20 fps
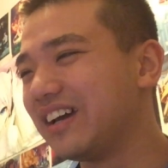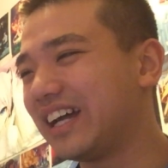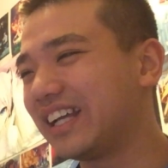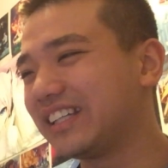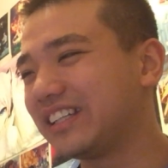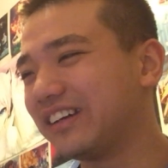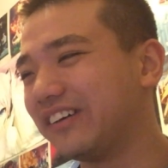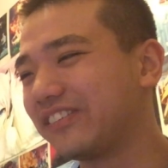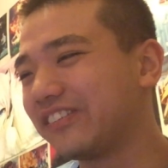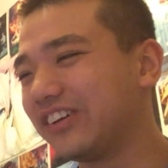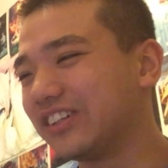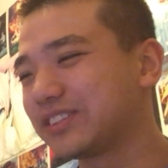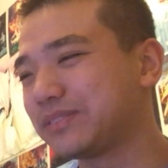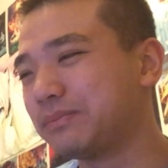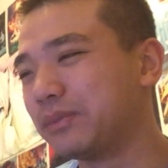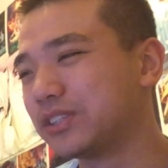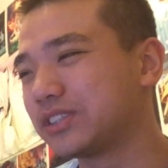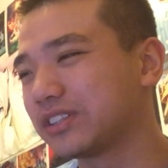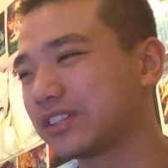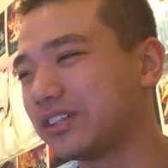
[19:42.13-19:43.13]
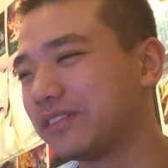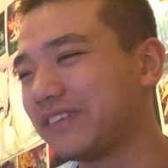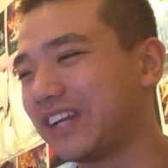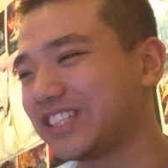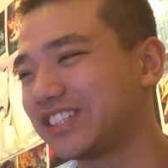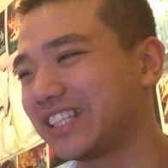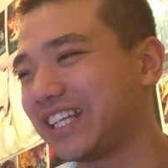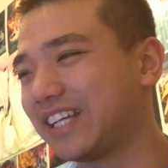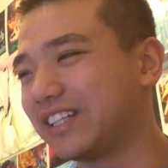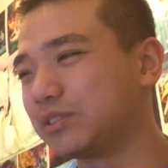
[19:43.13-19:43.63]
And of course, Berserker
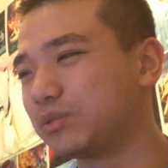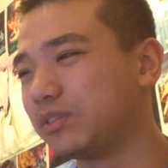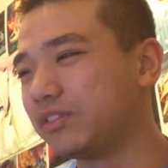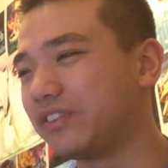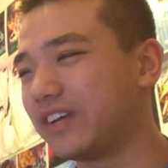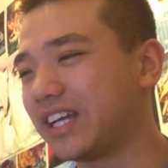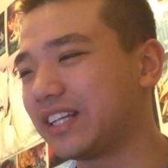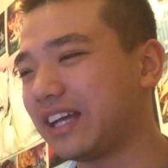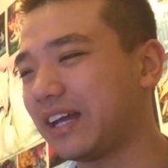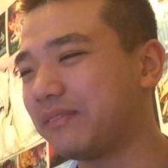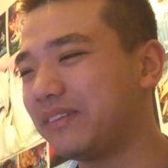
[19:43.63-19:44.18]
managed to get his revenge.